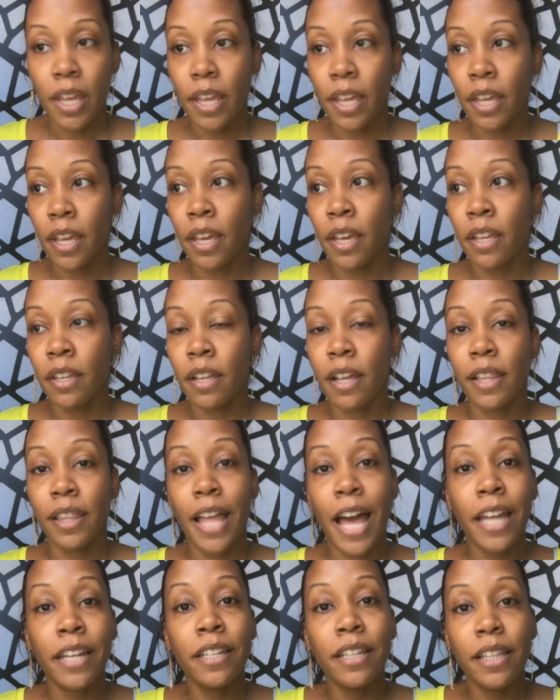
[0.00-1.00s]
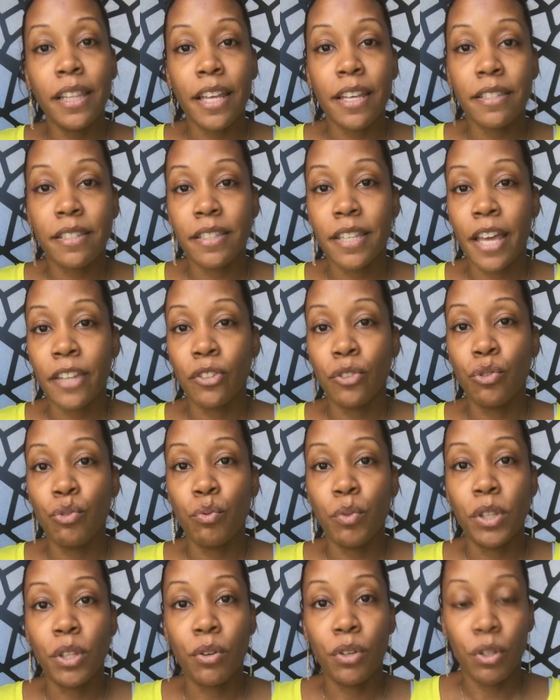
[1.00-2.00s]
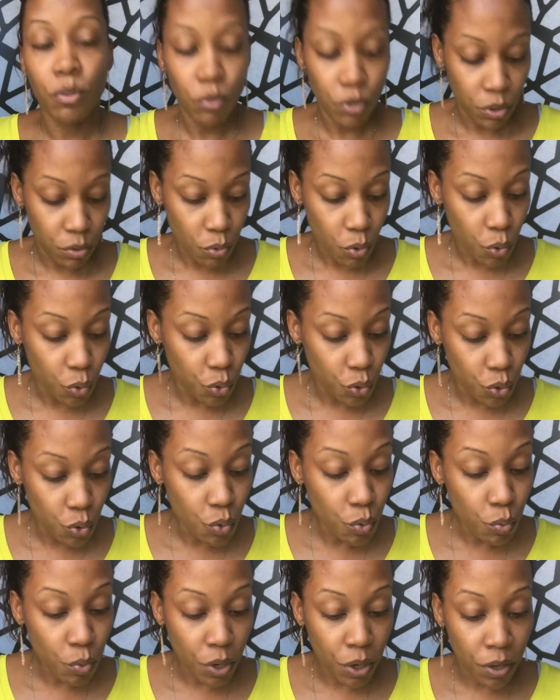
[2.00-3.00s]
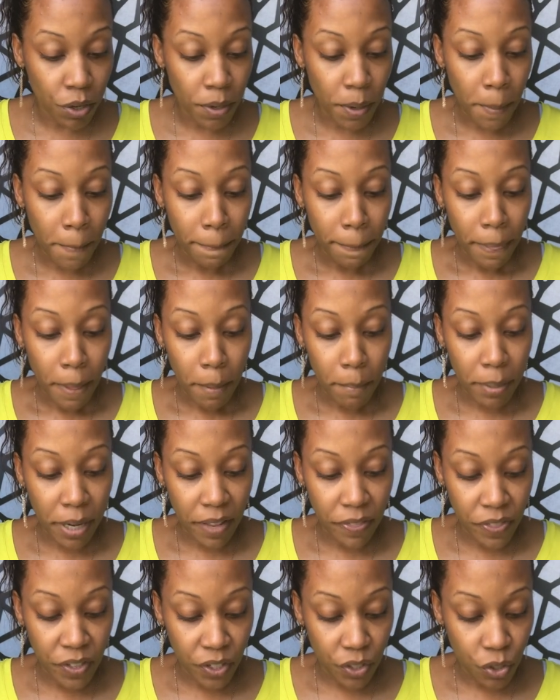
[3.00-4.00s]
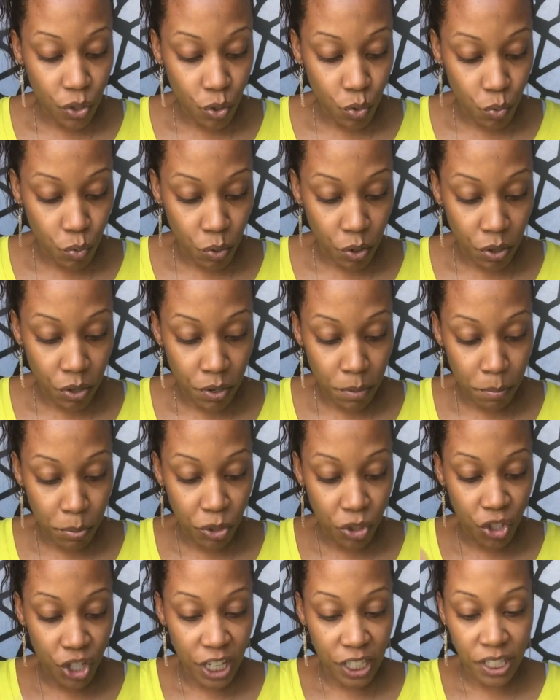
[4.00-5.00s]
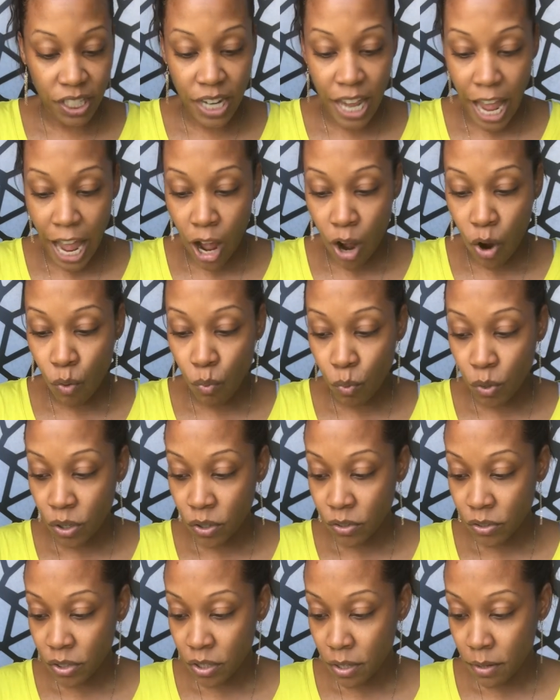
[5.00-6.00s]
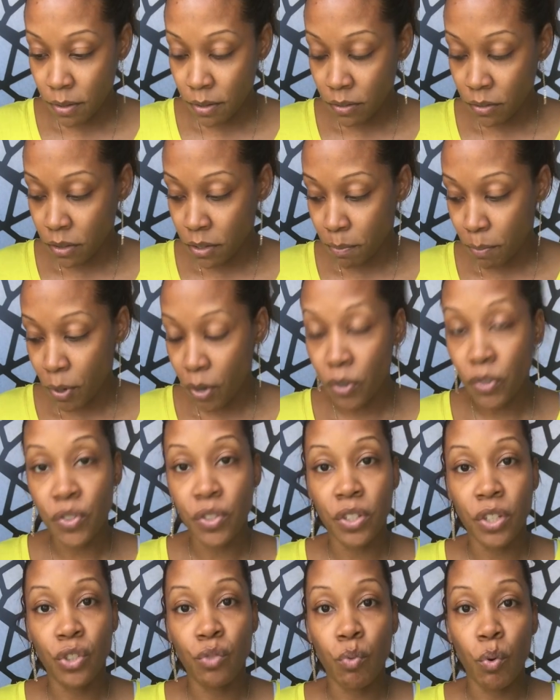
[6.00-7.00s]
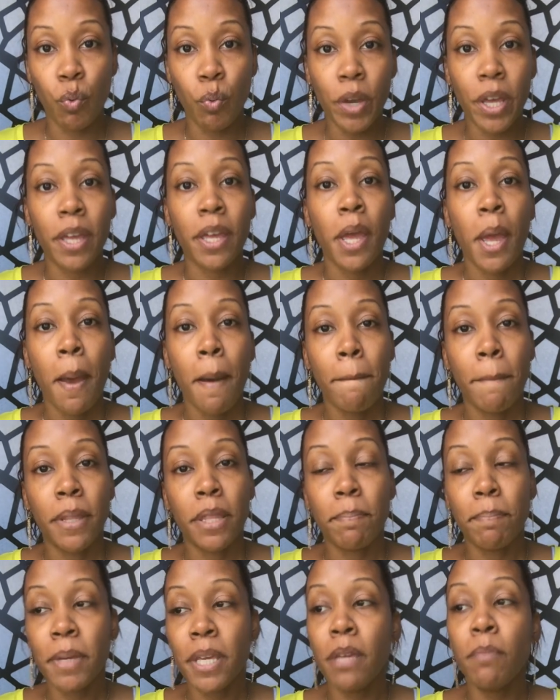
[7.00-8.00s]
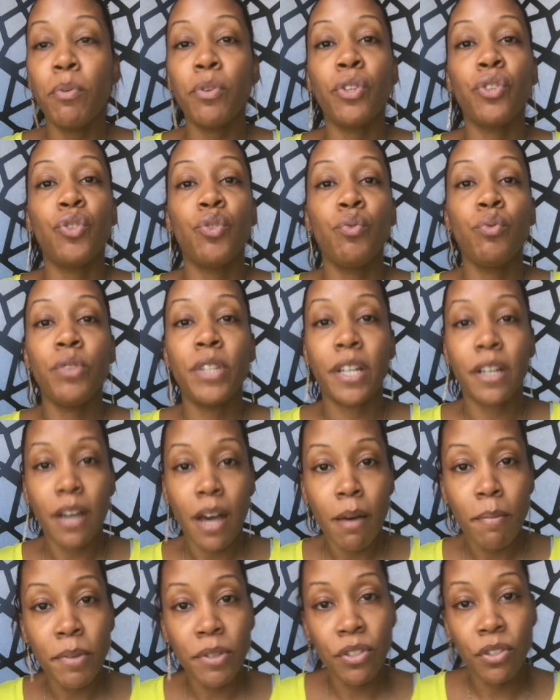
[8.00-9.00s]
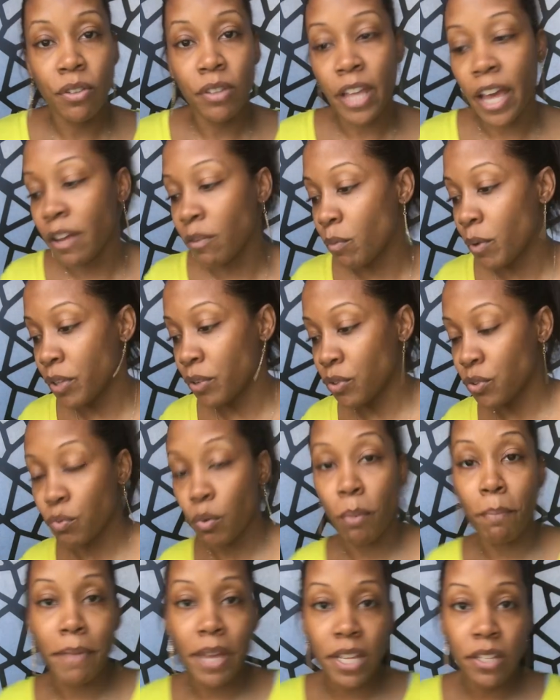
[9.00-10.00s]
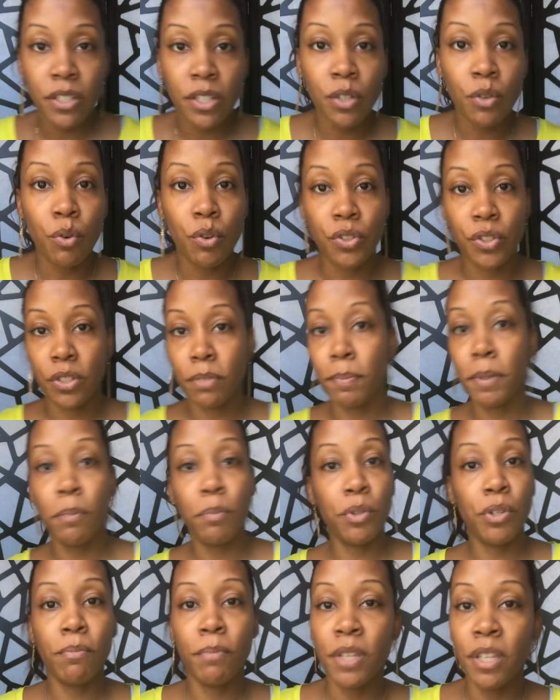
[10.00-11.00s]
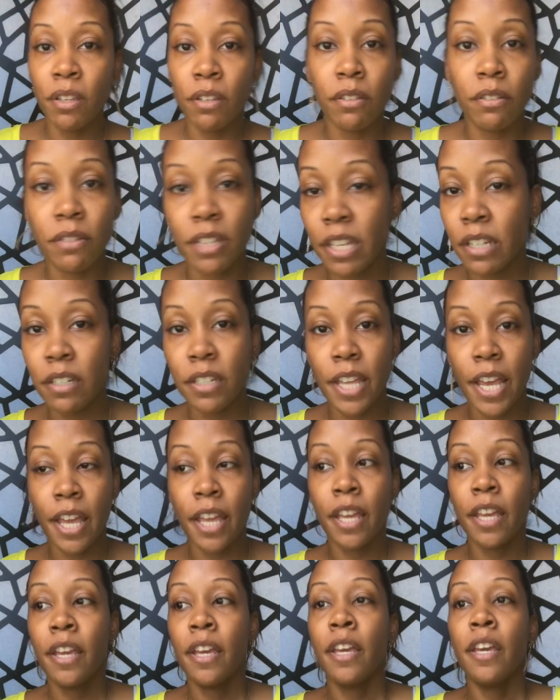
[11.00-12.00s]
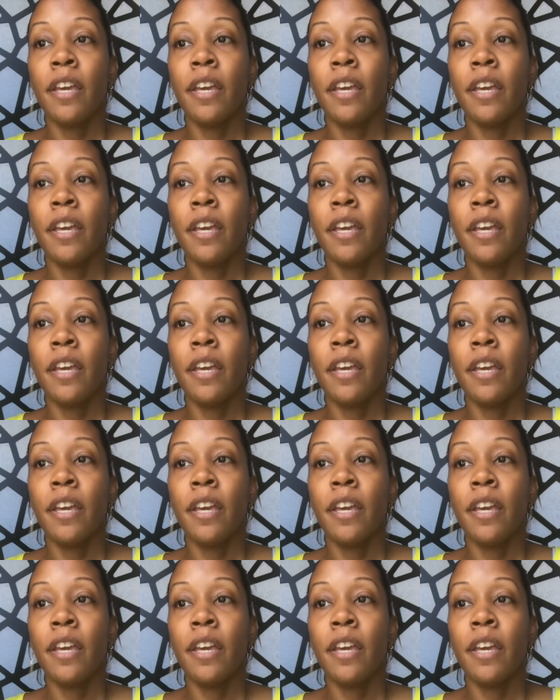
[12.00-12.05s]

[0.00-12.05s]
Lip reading: And a lot of the lessons had to do with learning who you were, but I think you were projecting it outward to the person that you were with. But the people that come into your life, whether it's romantic or just people you meet day to day,